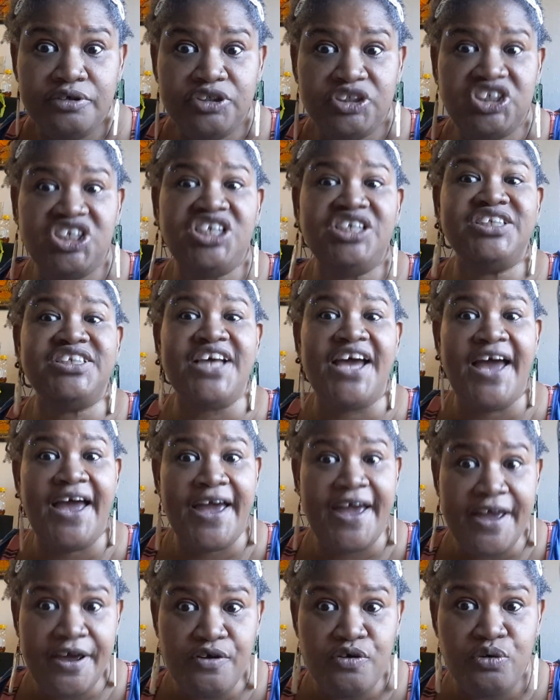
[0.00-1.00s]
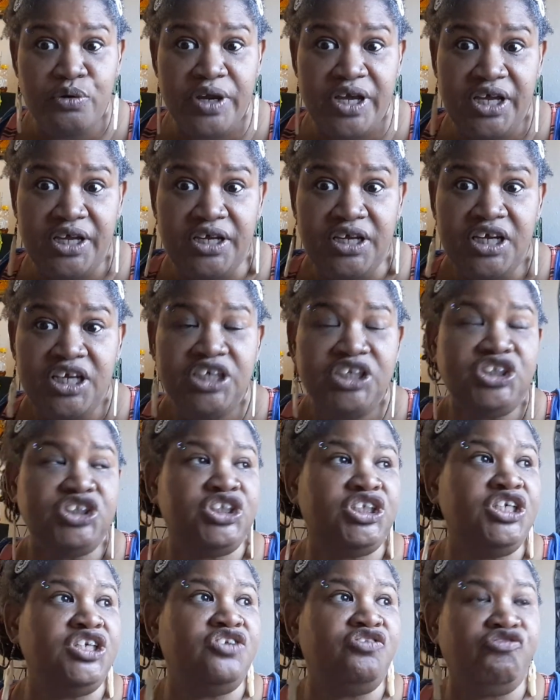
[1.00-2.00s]
She's angry.
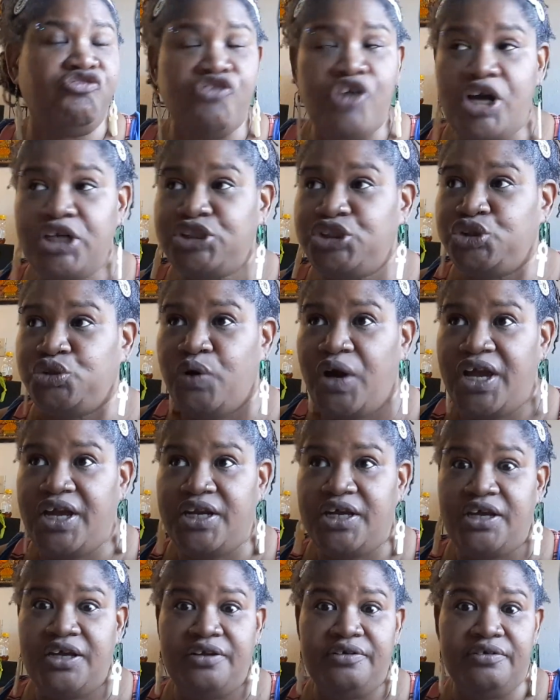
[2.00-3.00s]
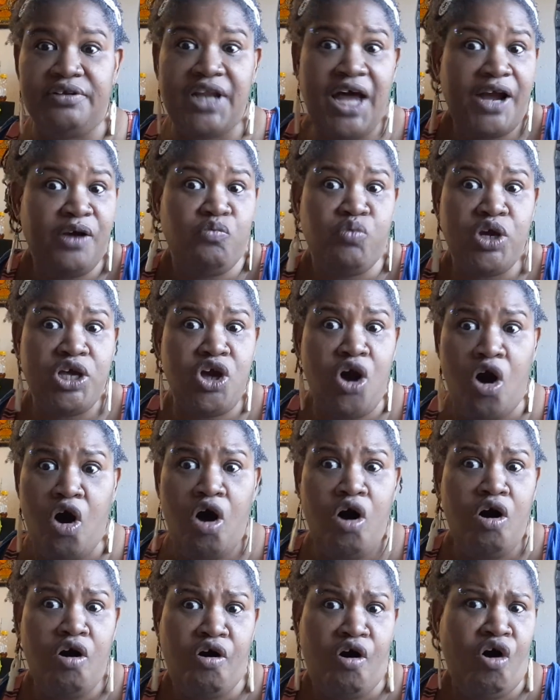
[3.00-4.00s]
She's frustrated. Like we
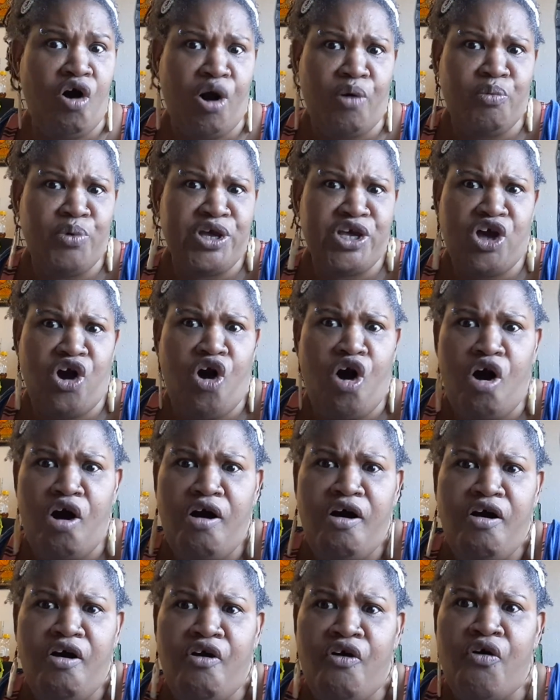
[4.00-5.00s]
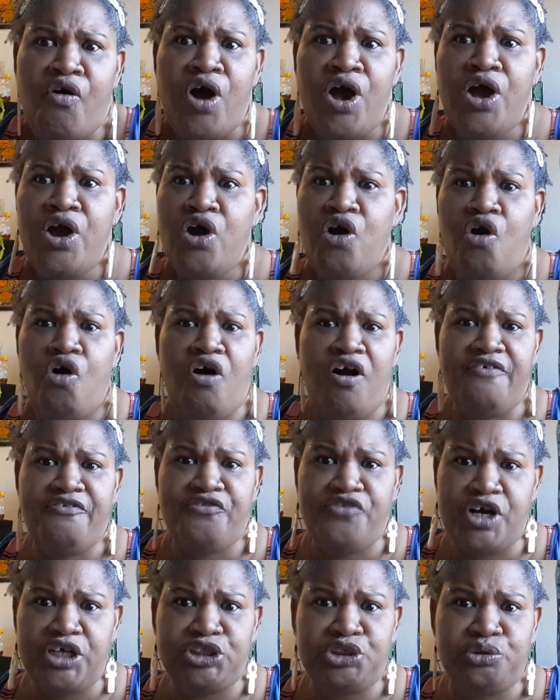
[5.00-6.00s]
all are. We all are
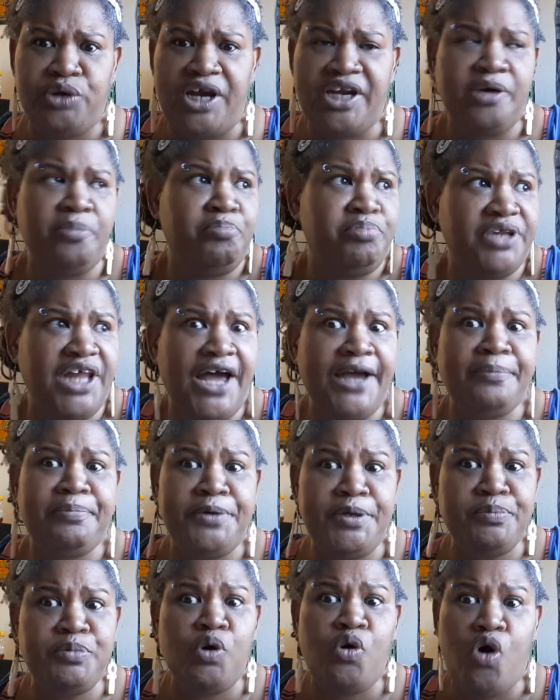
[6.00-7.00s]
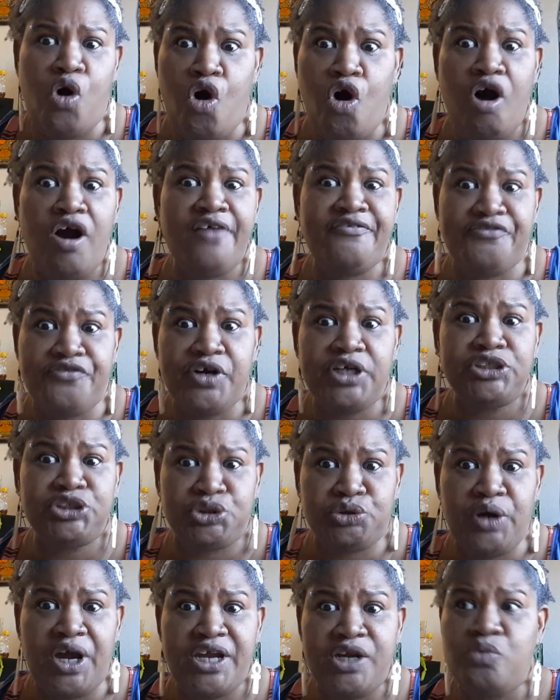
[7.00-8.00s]
frustrated. Black people are
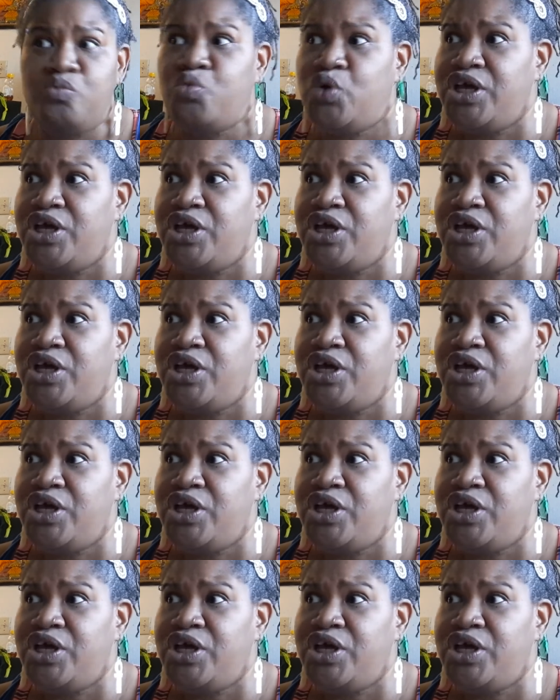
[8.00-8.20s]
frustrated.